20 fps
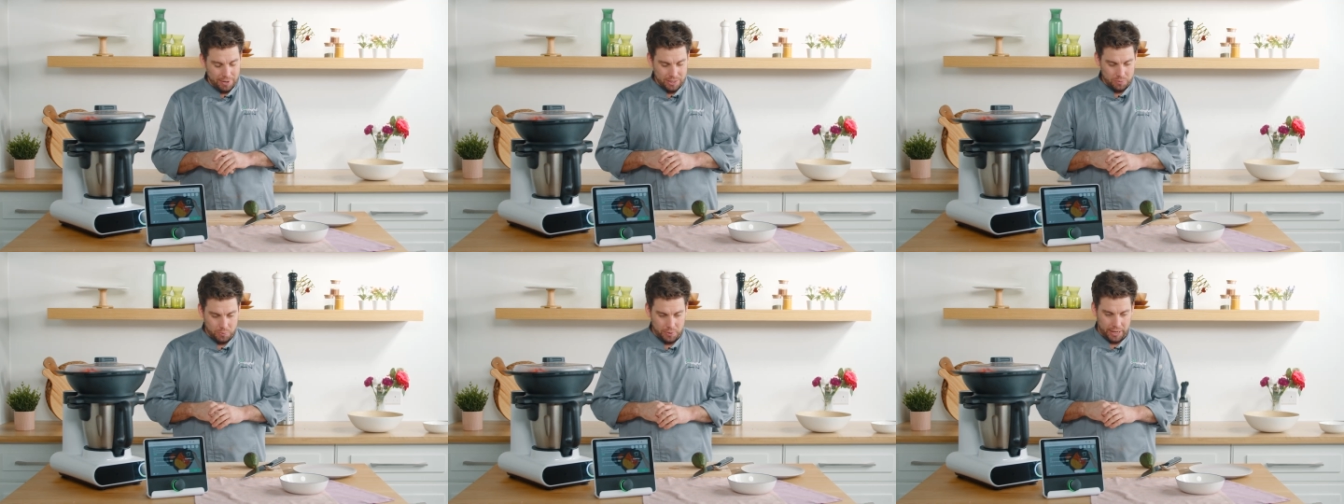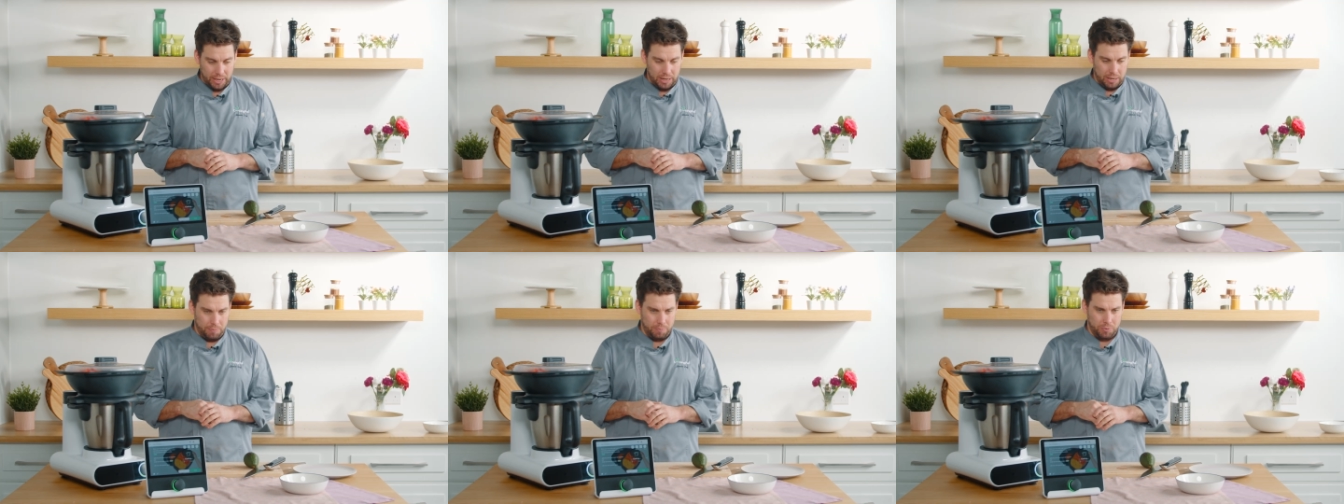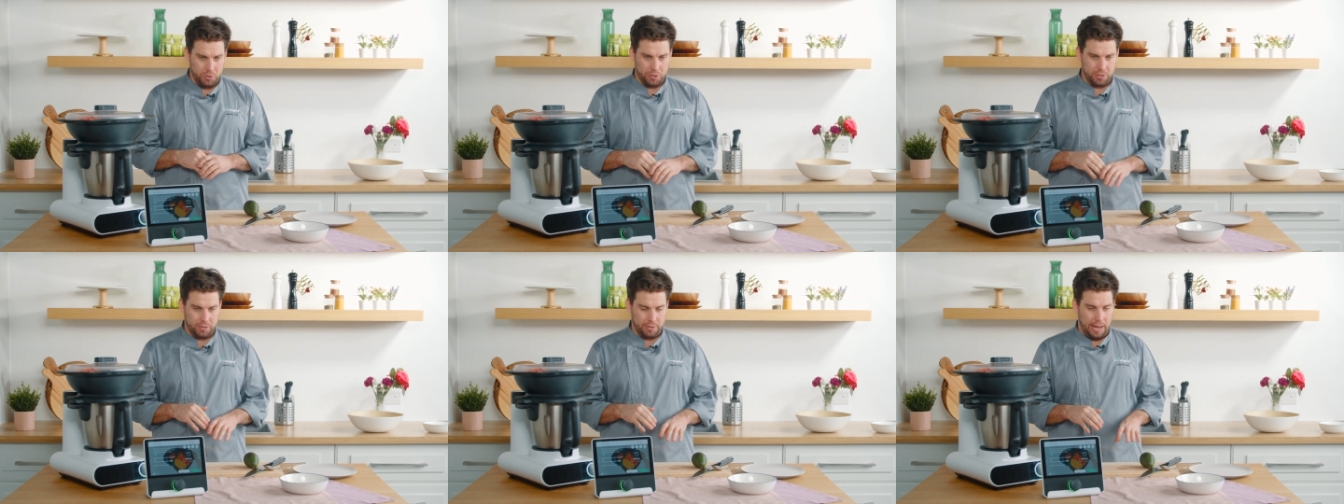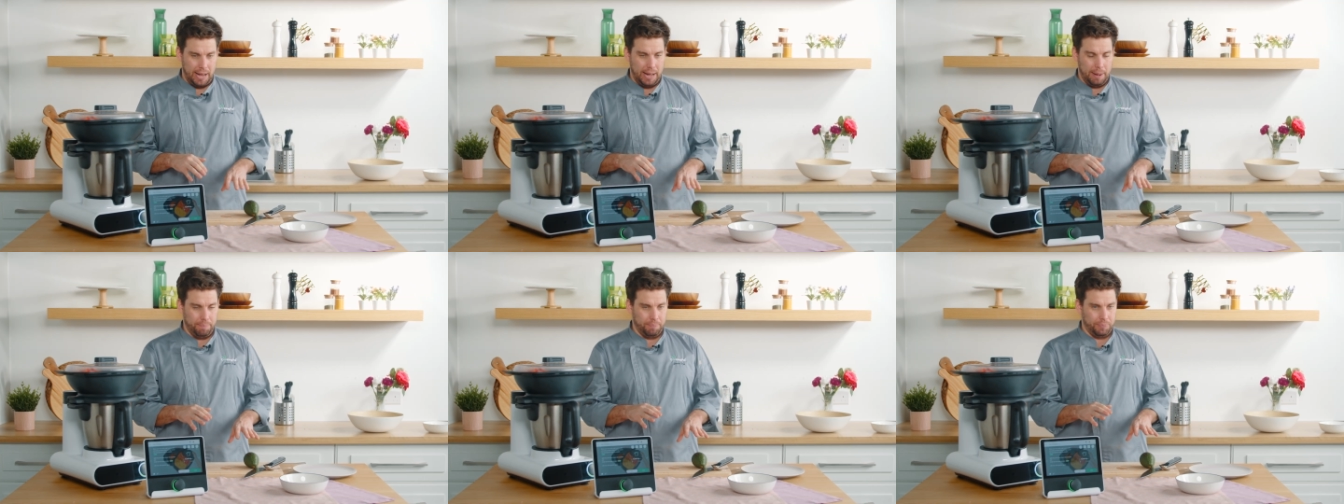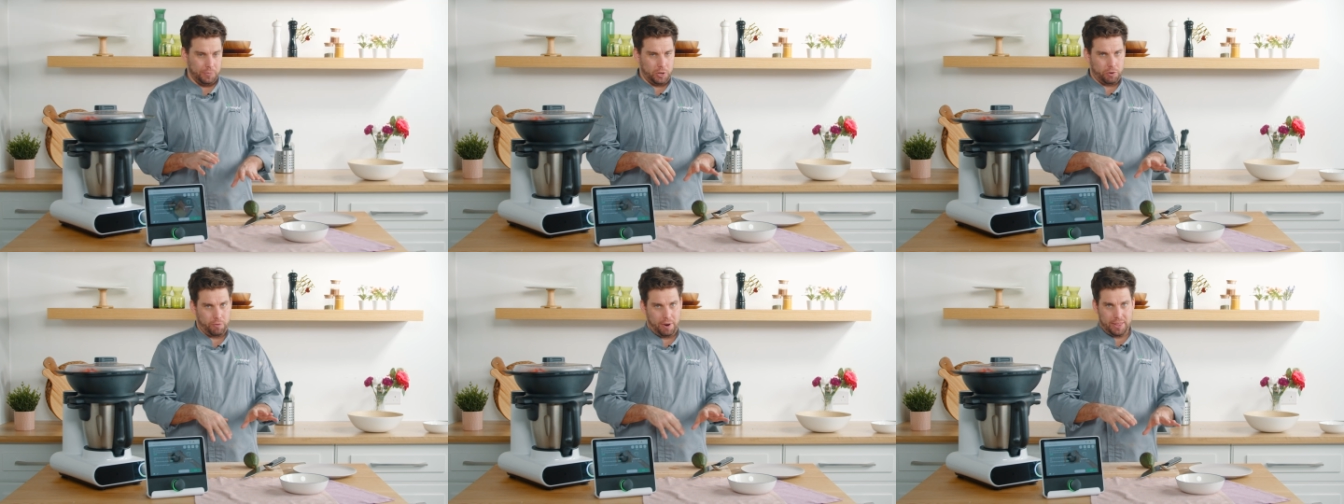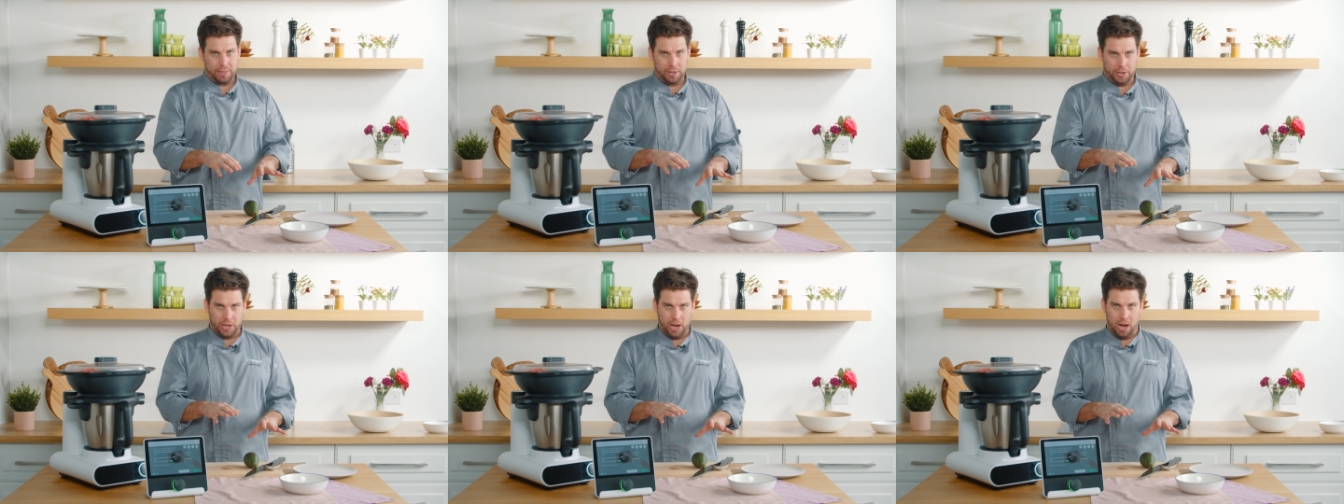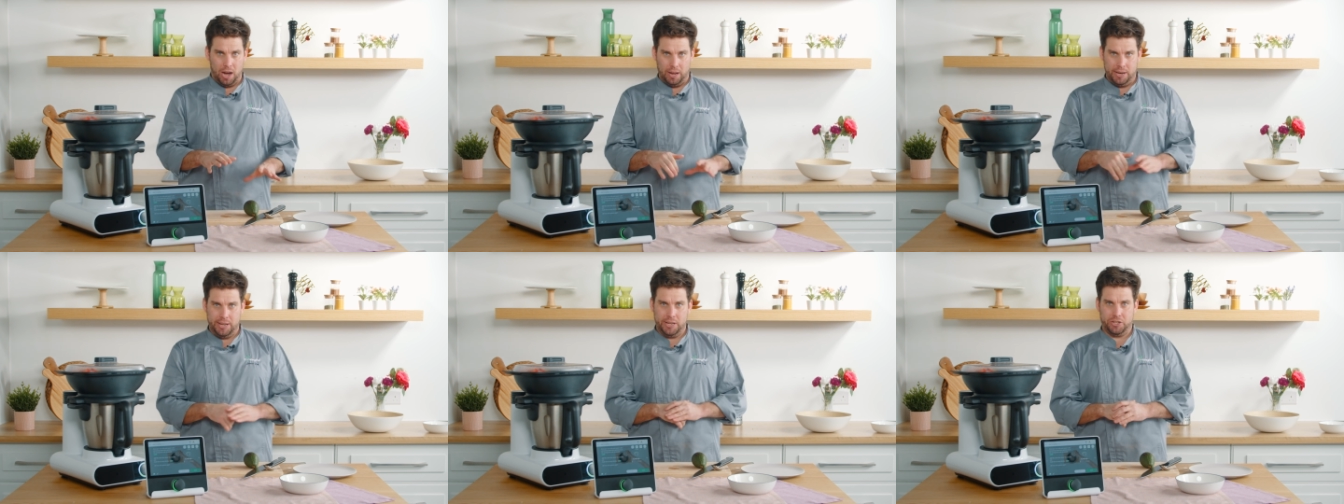is we're gonna just create the
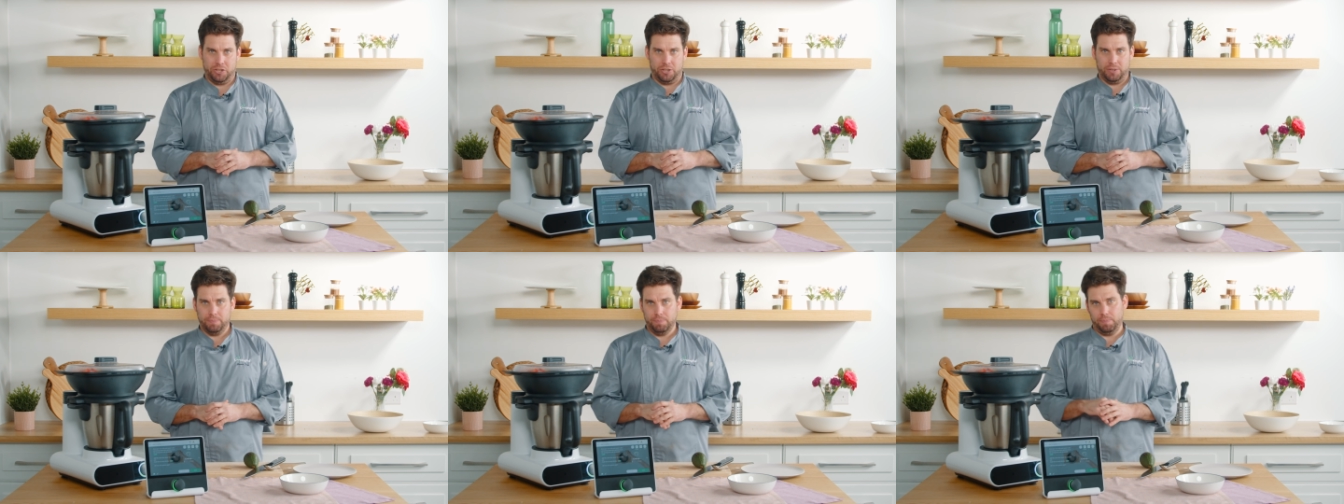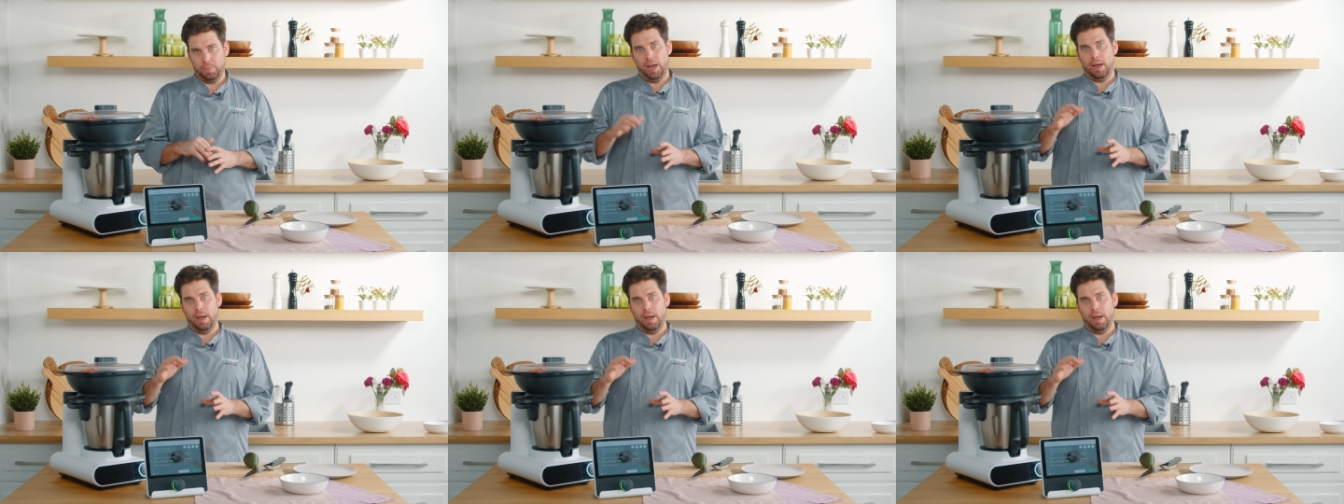garnish